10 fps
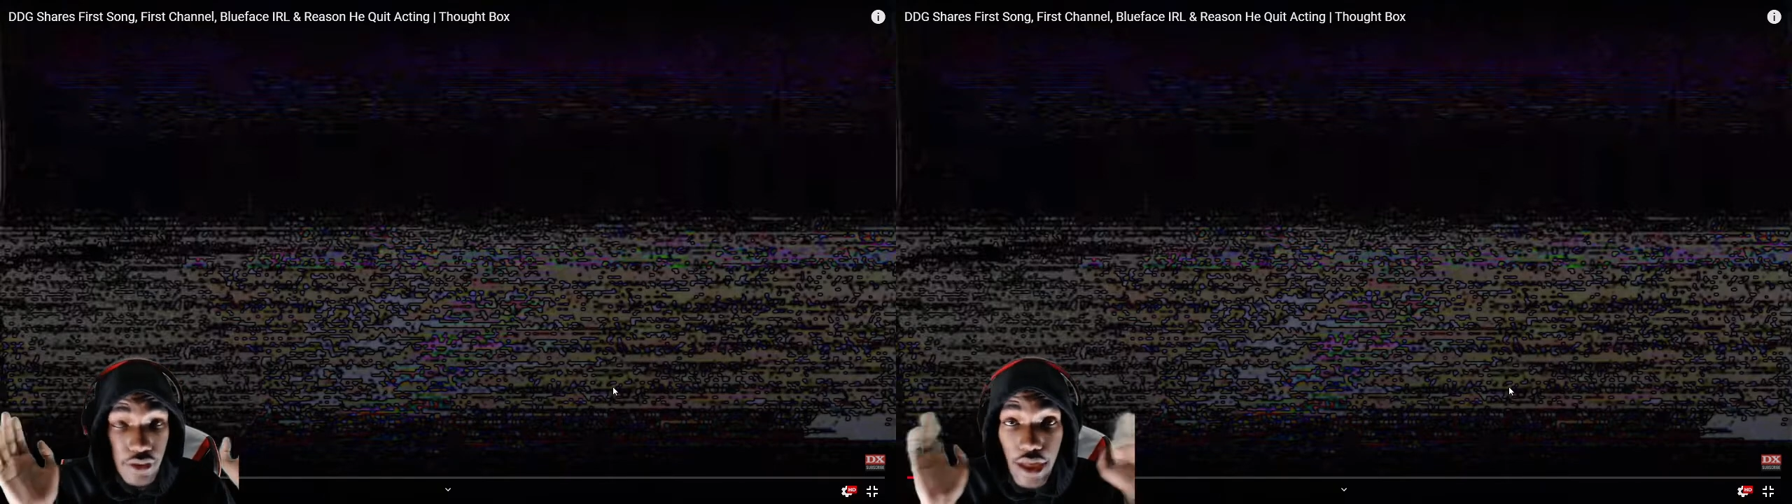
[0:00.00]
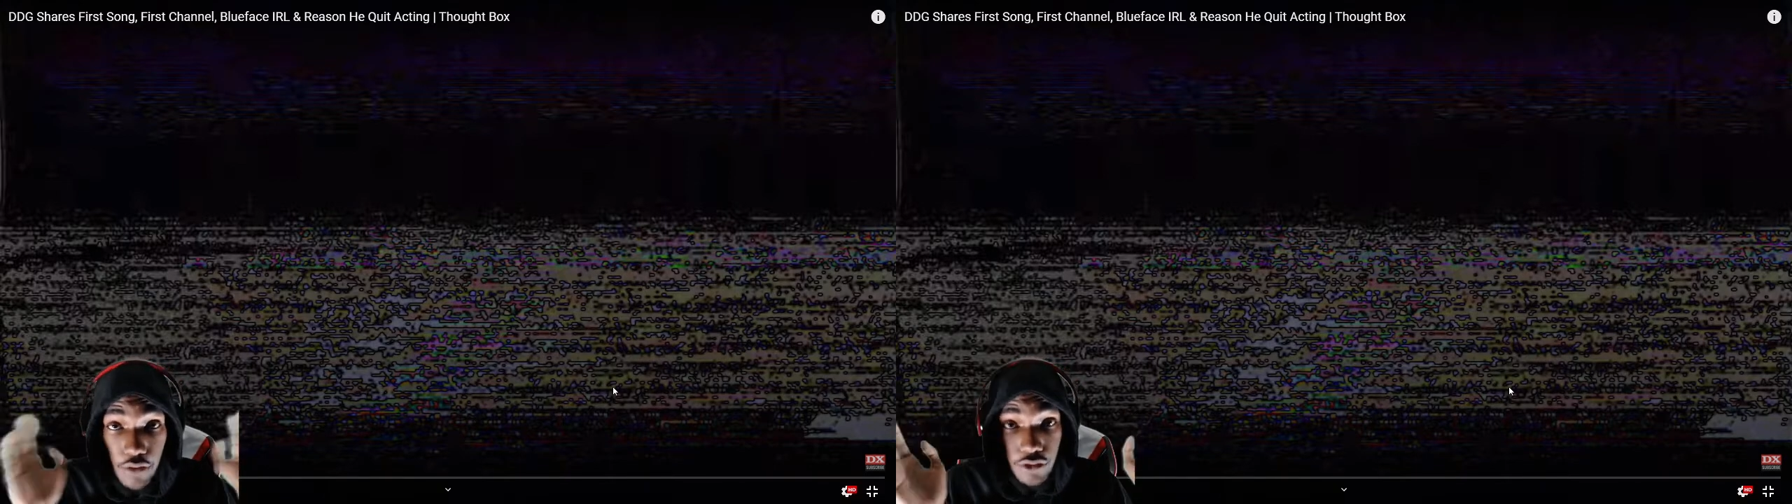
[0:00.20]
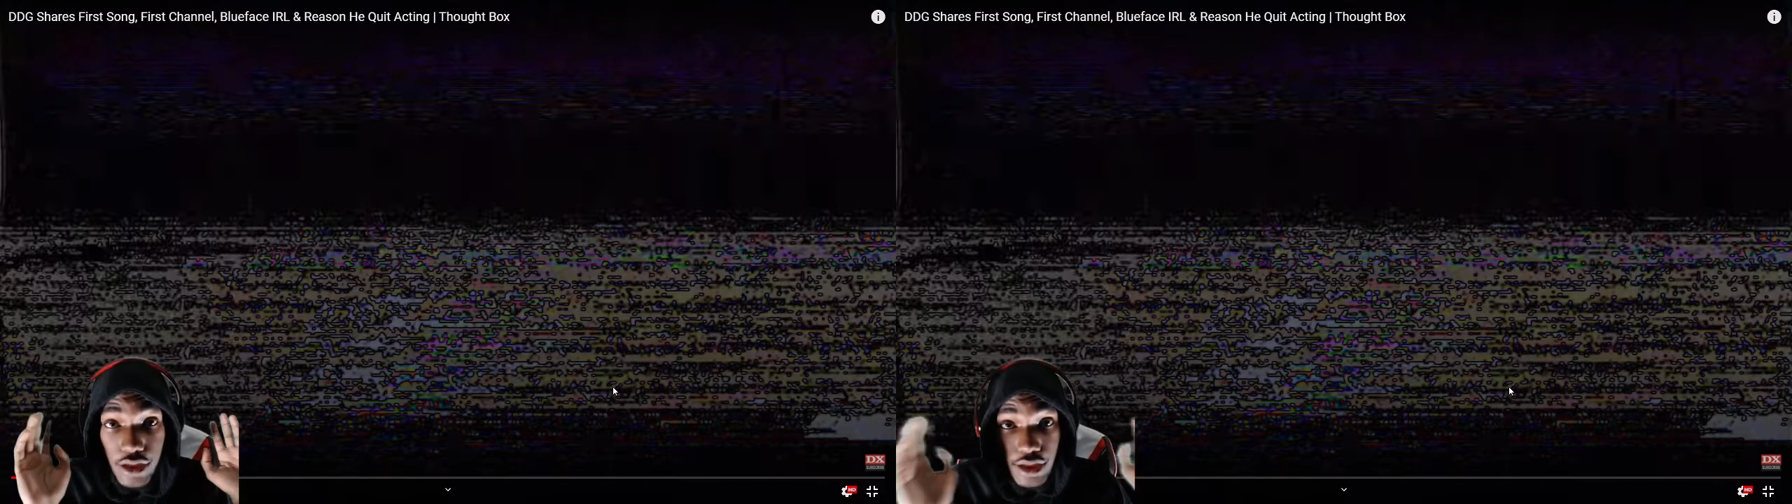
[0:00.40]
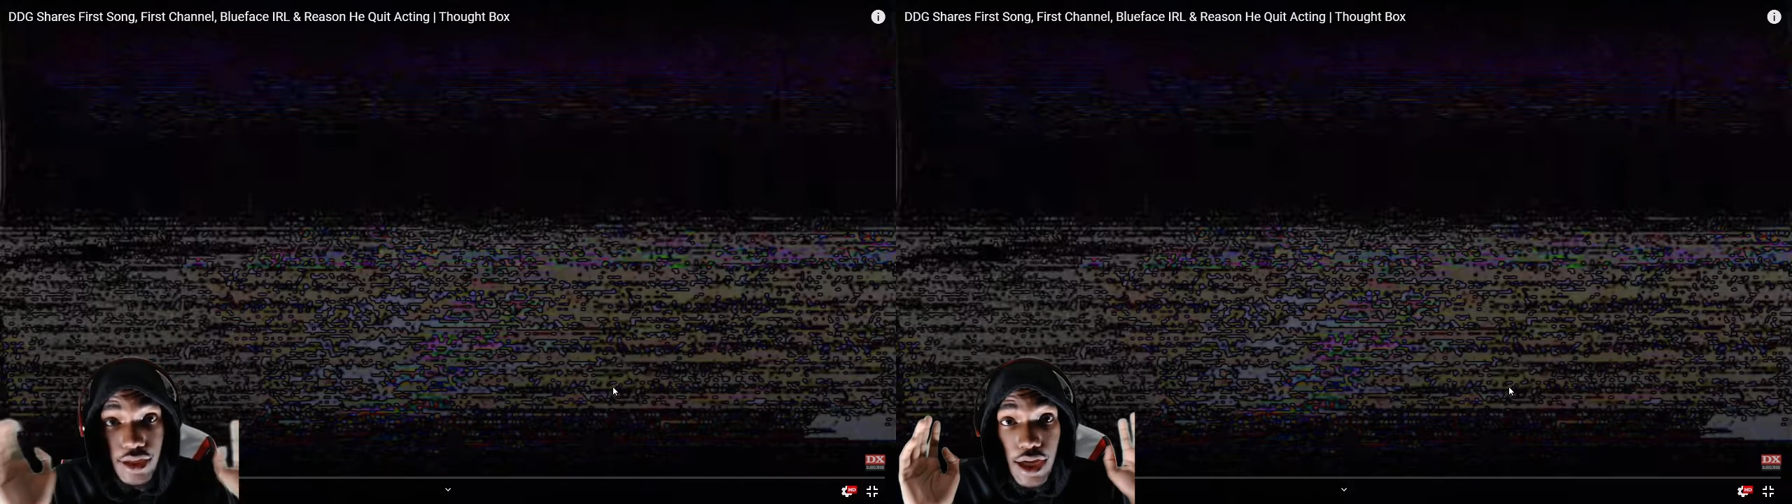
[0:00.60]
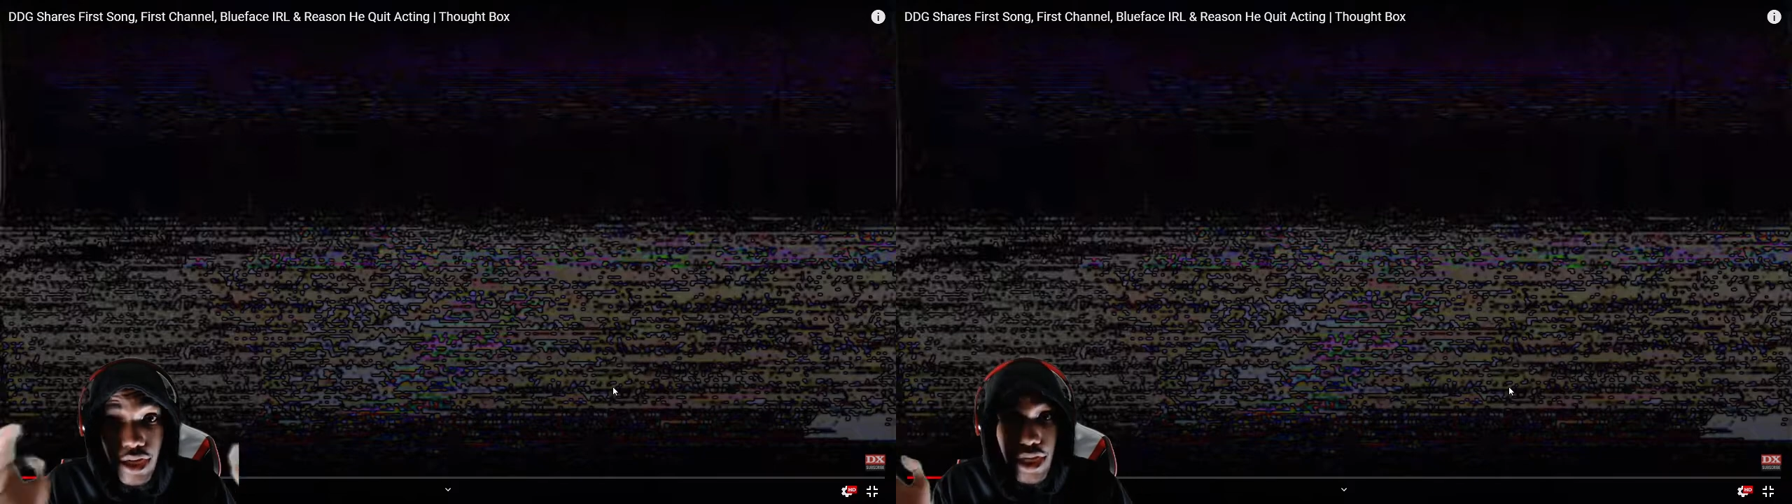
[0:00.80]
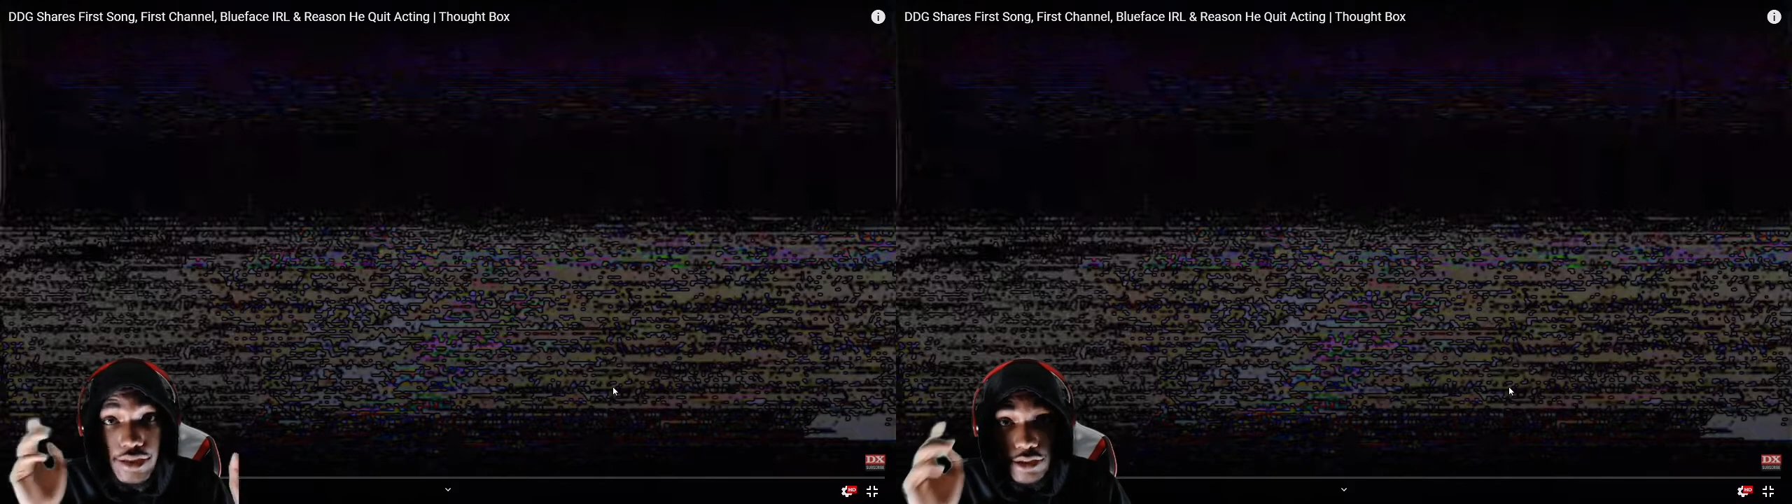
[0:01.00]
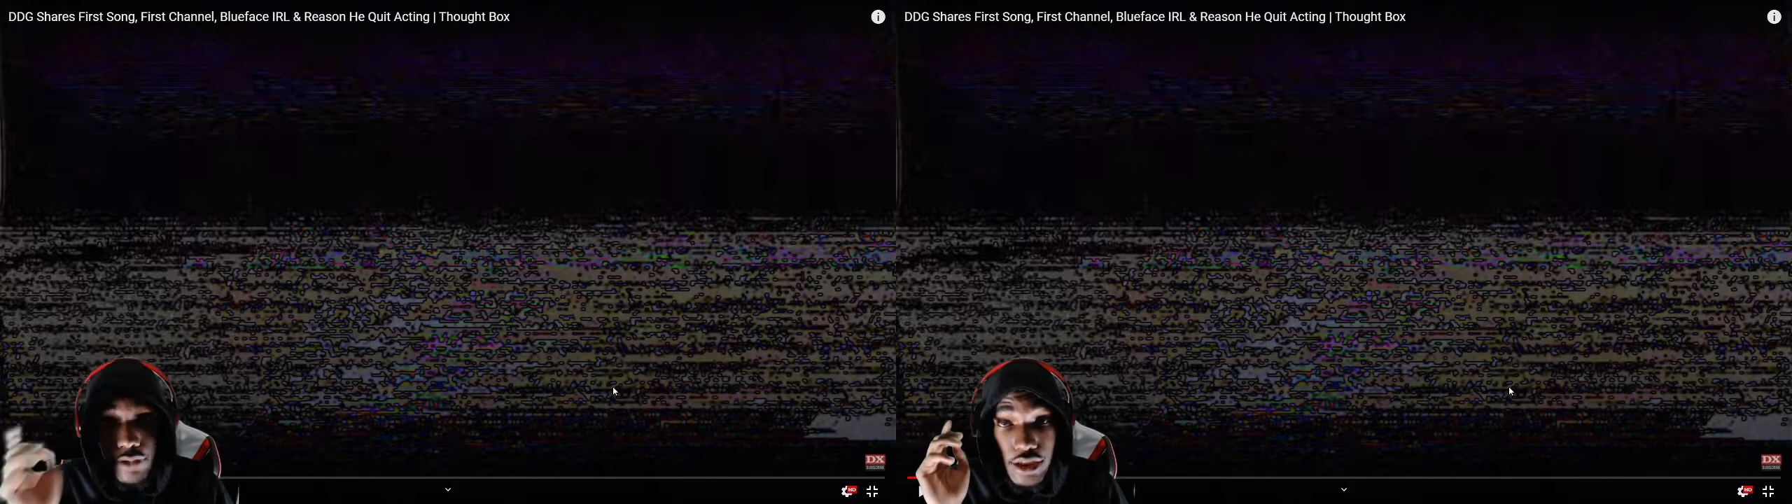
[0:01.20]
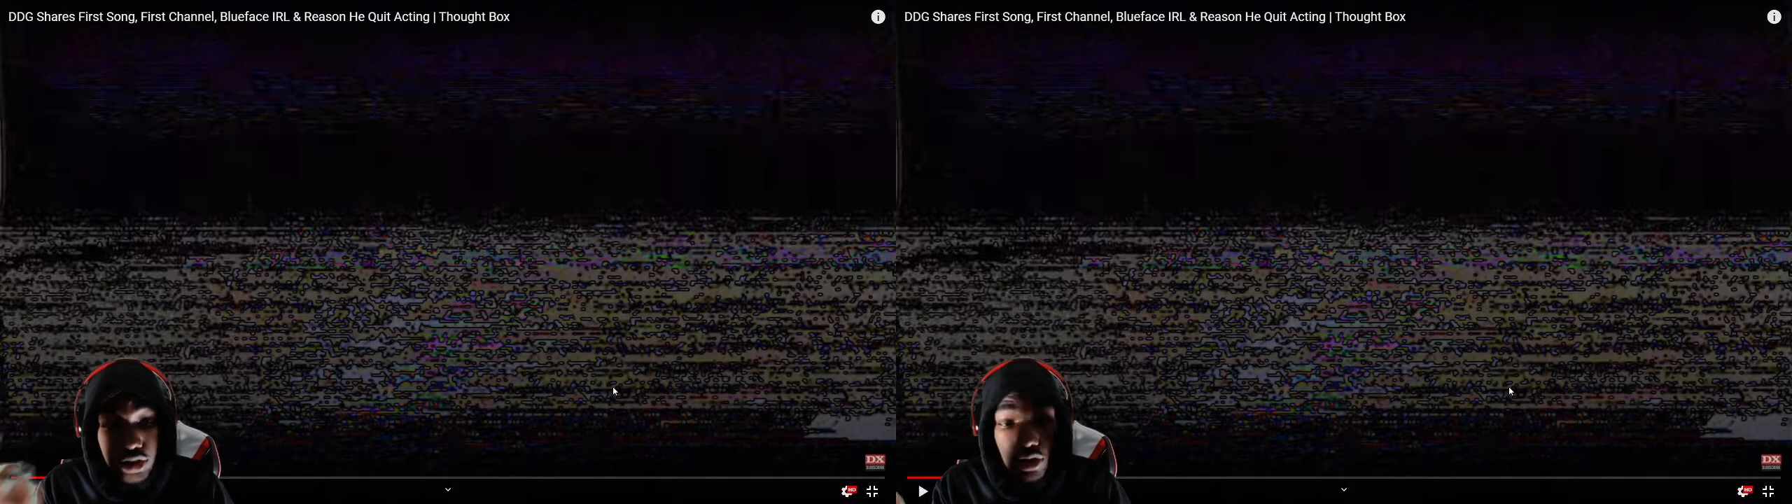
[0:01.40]
everything I got to
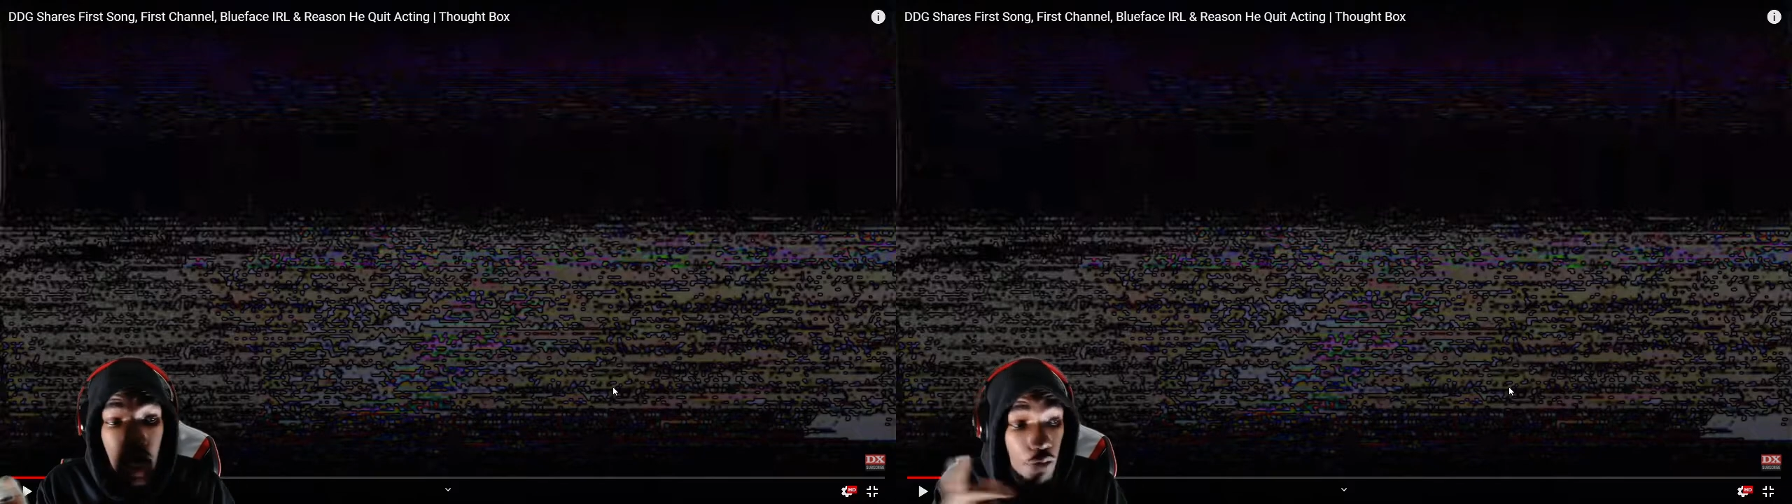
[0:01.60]
make sure I